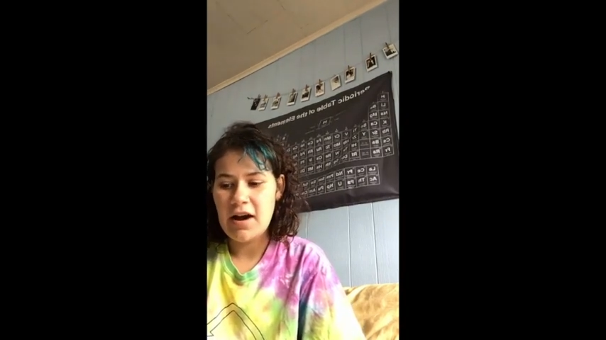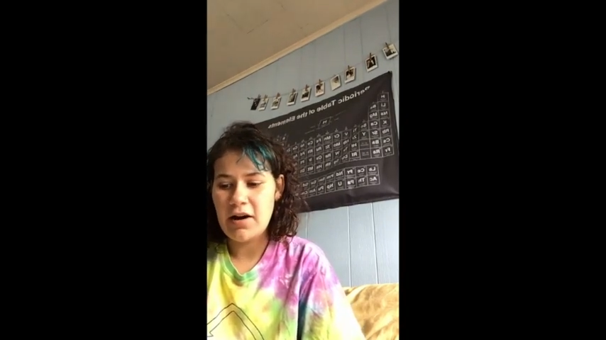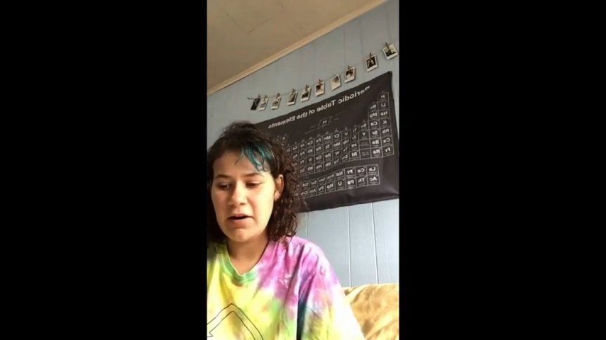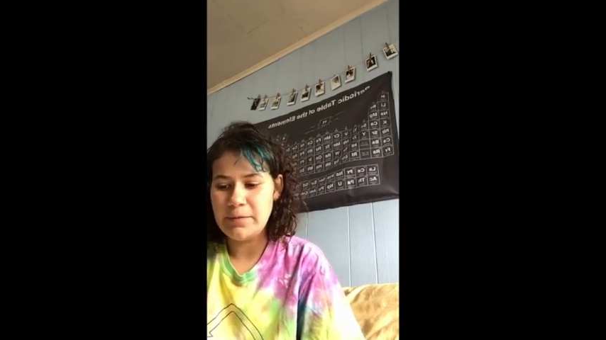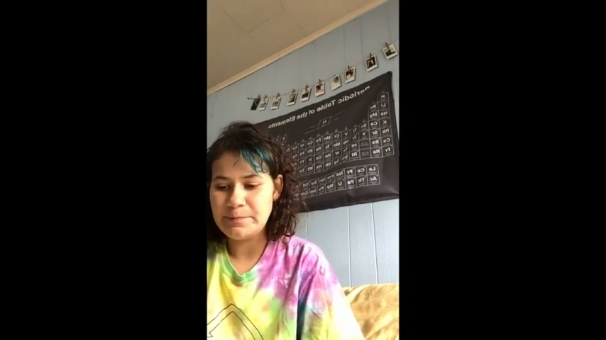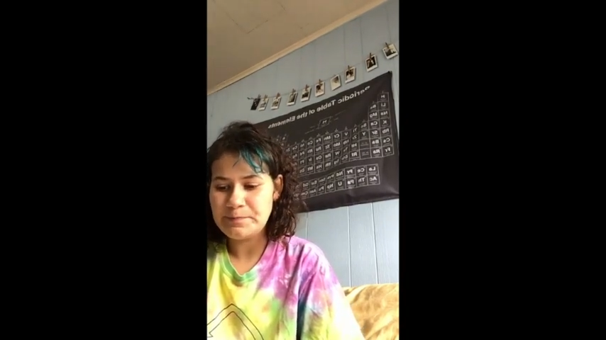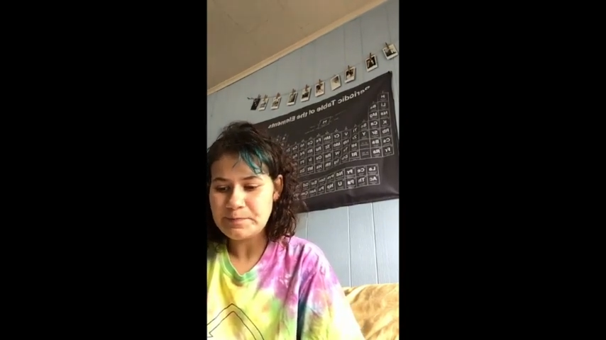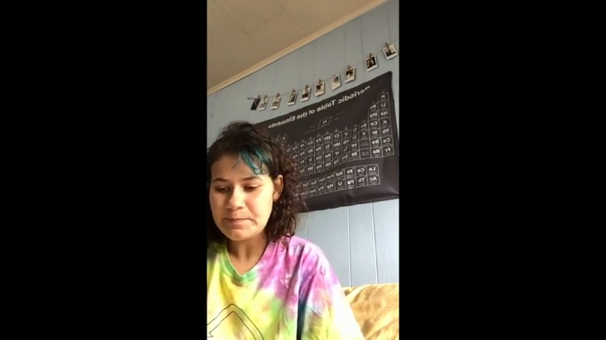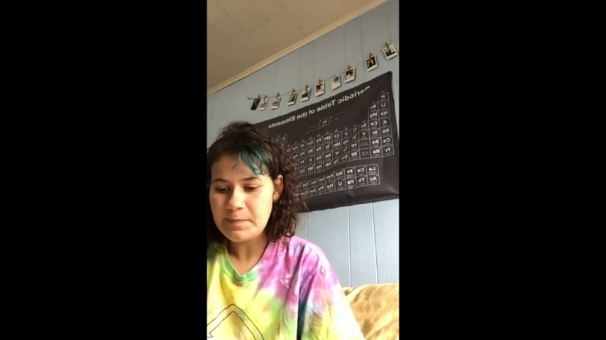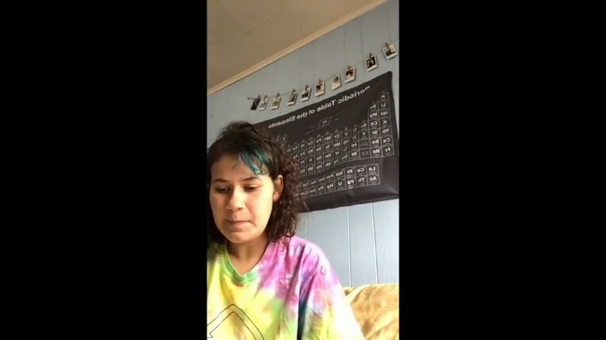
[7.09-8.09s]

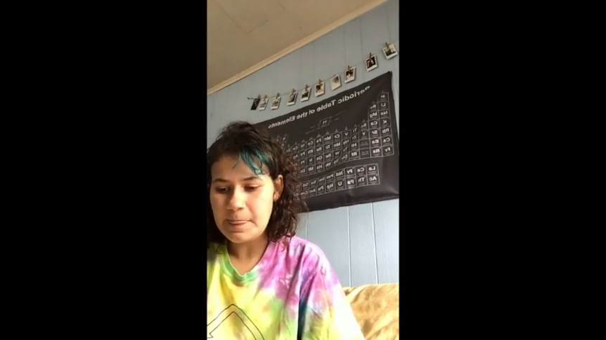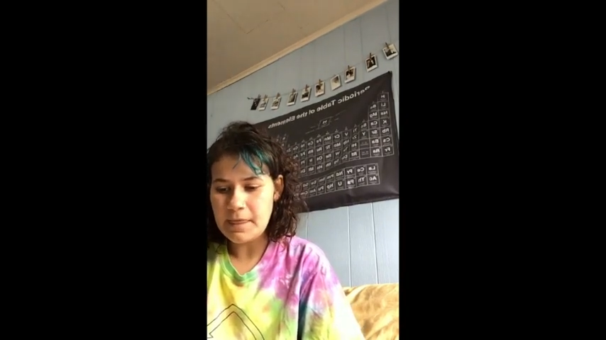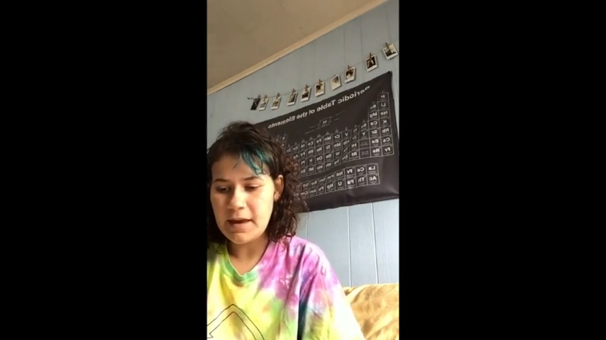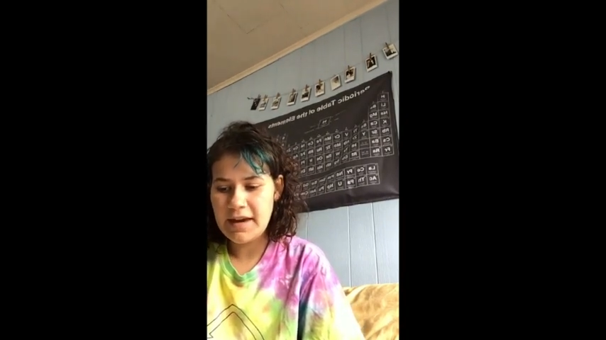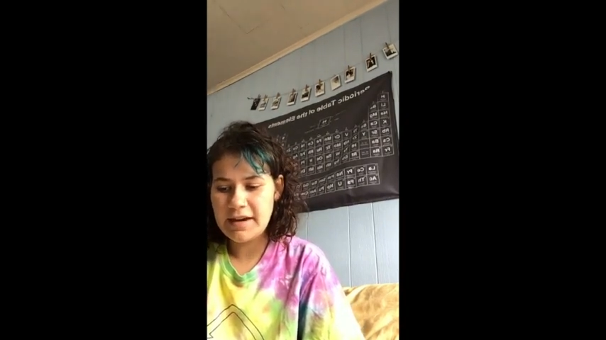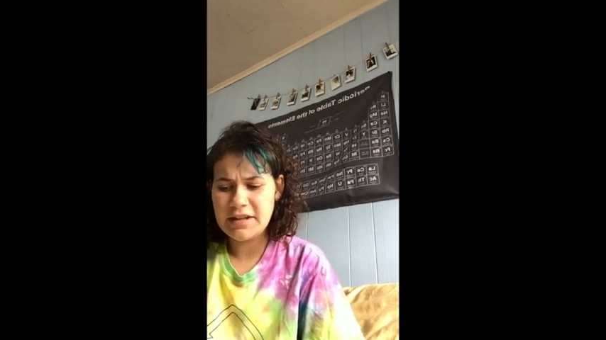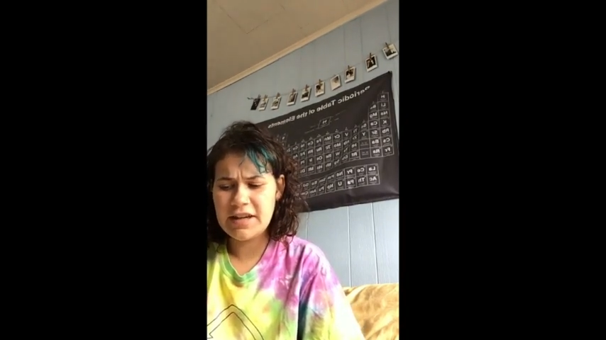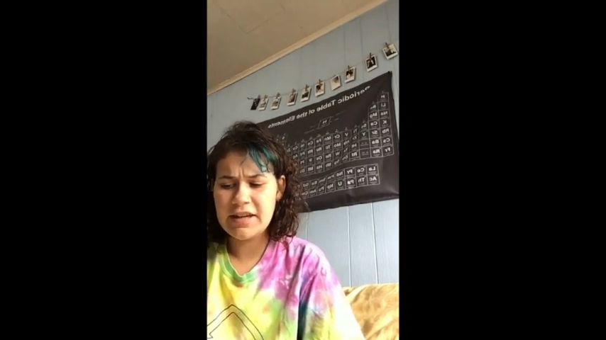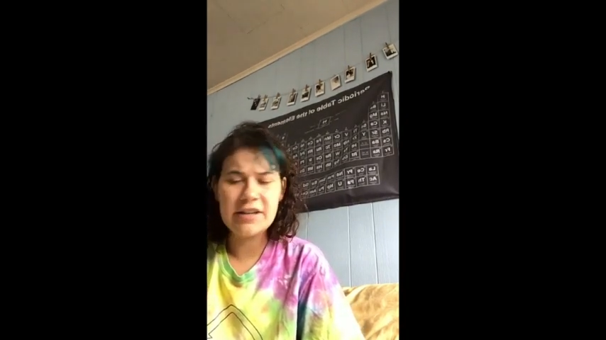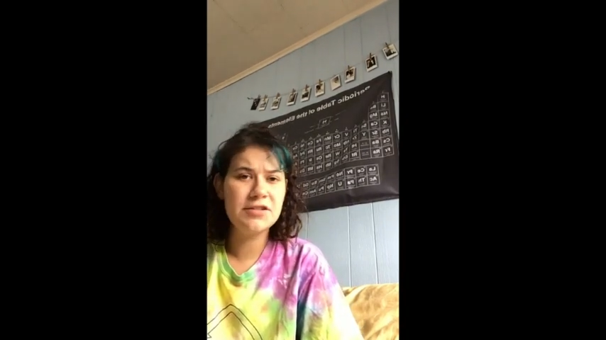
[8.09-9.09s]
and
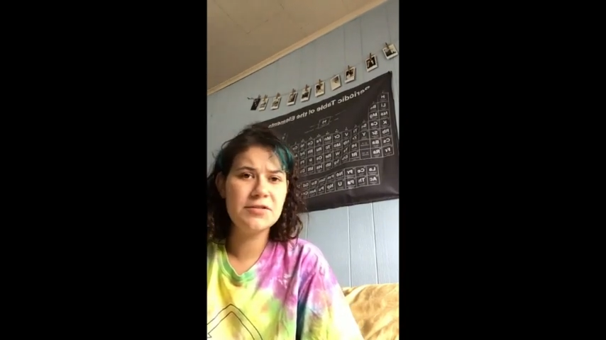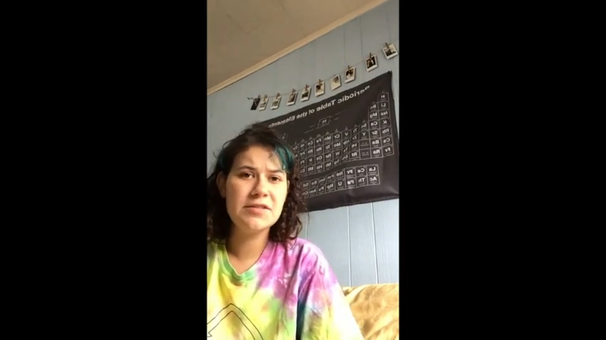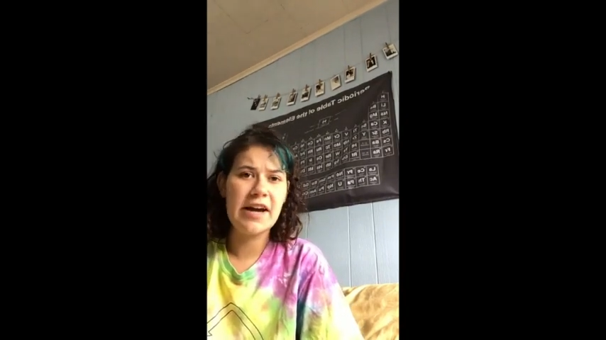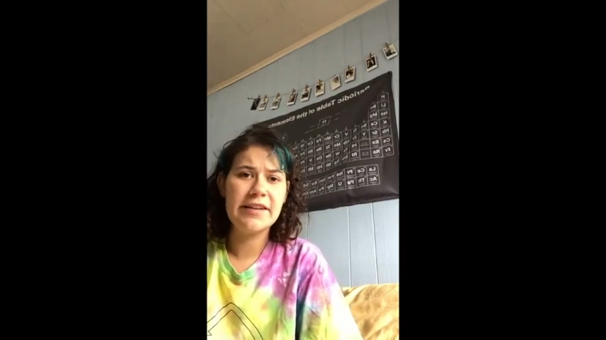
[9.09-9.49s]
kinkajous.